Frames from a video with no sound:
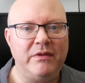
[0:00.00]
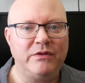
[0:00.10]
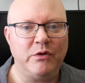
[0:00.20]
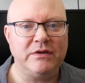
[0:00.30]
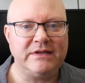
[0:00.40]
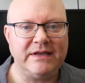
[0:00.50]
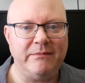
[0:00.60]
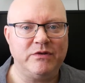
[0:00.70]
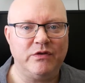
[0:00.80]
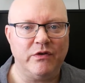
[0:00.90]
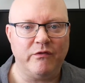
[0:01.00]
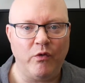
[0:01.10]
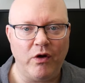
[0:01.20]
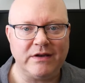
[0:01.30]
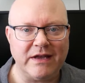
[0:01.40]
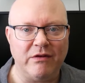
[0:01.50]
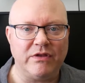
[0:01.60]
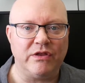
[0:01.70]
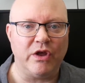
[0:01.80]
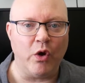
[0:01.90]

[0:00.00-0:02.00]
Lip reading: don't seem to have worked out that the